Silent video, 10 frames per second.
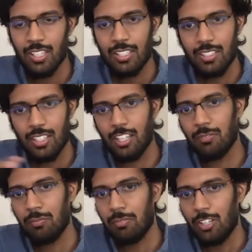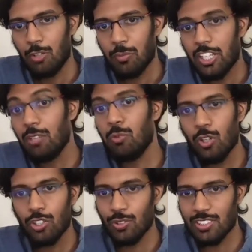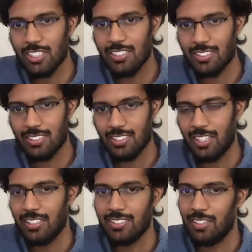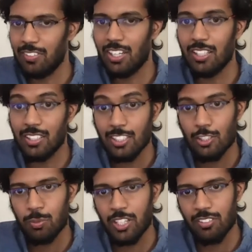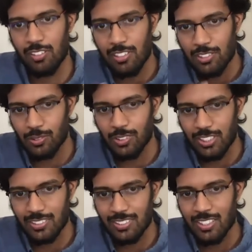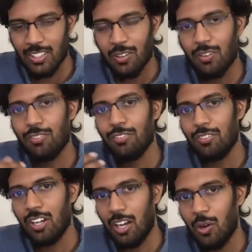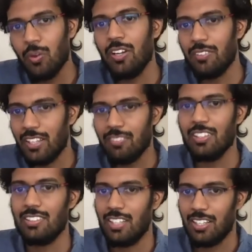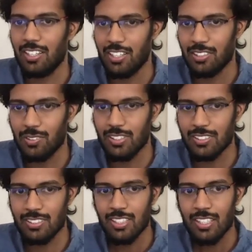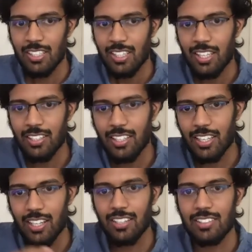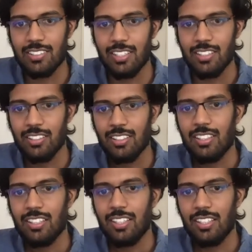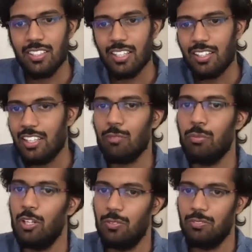There are many more use cases and several other inspirational stories of how and why we started NQS, and they are listed in that link below.